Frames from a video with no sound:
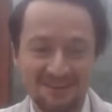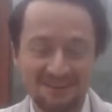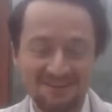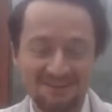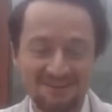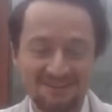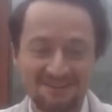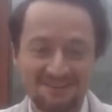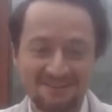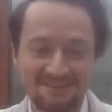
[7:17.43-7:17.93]

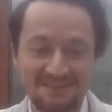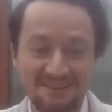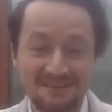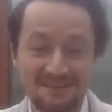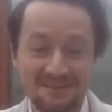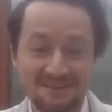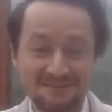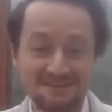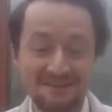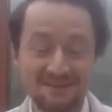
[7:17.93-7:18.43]
You can
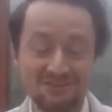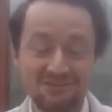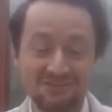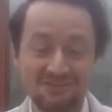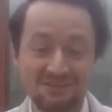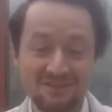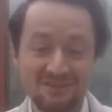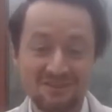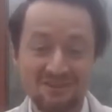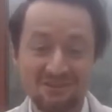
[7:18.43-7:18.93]
see it
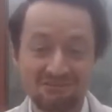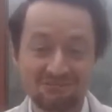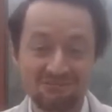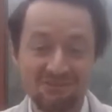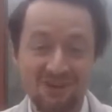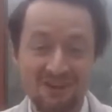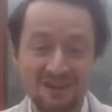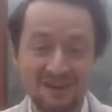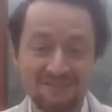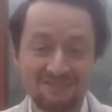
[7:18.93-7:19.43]
literally
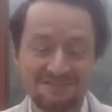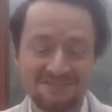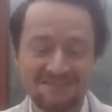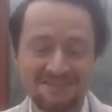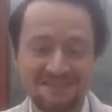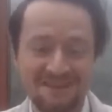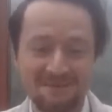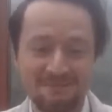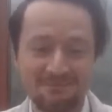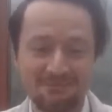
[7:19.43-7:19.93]
arrives
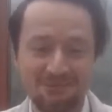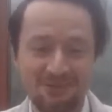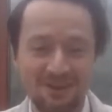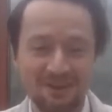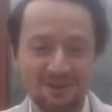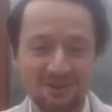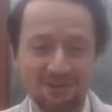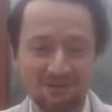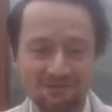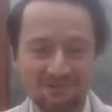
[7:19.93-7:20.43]
in that
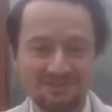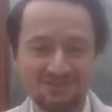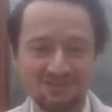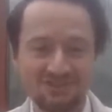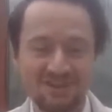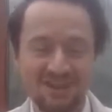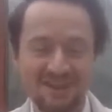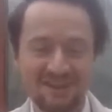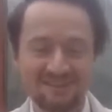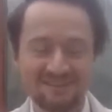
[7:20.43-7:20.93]
bright
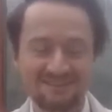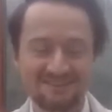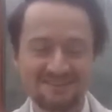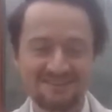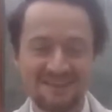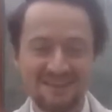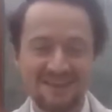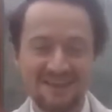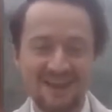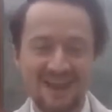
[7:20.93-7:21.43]
orange
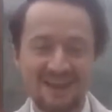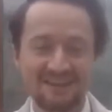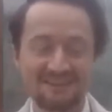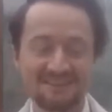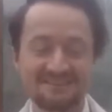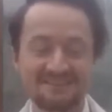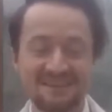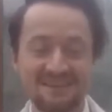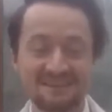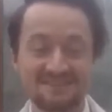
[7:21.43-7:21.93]
case,
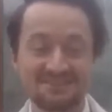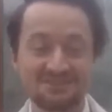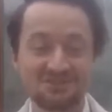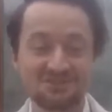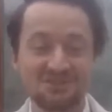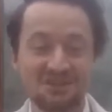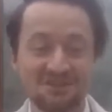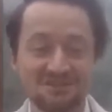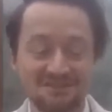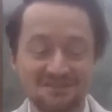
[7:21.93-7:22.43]
and it takes
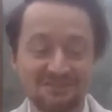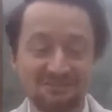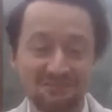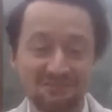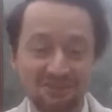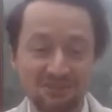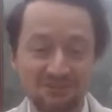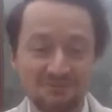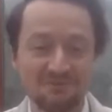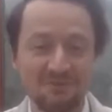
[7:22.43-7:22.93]
just a
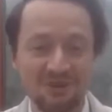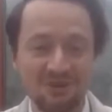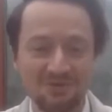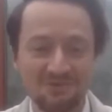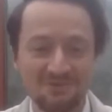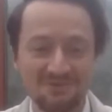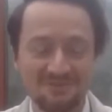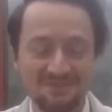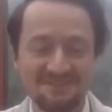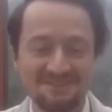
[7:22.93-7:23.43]
few
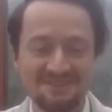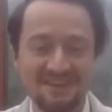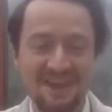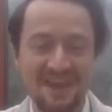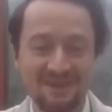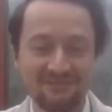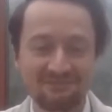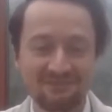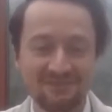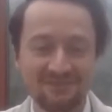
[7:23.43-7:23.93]
moments to
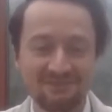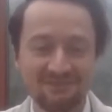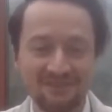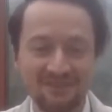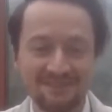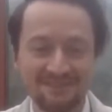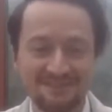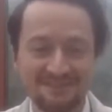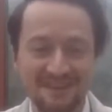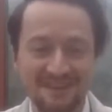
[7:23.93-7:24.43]
get
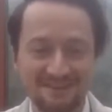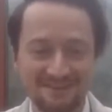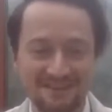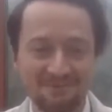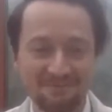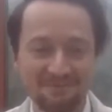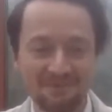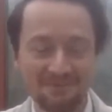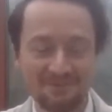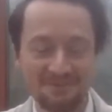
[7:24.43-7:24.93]
everything set
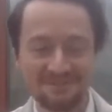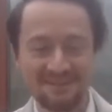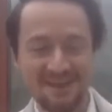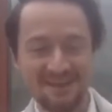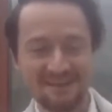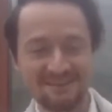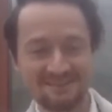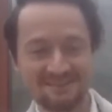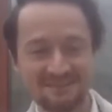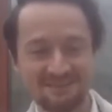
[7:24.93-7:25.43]
up on the
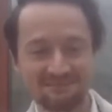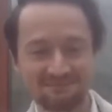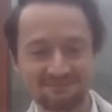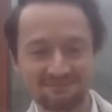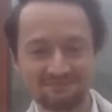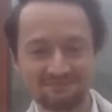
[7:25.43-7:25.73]
desk.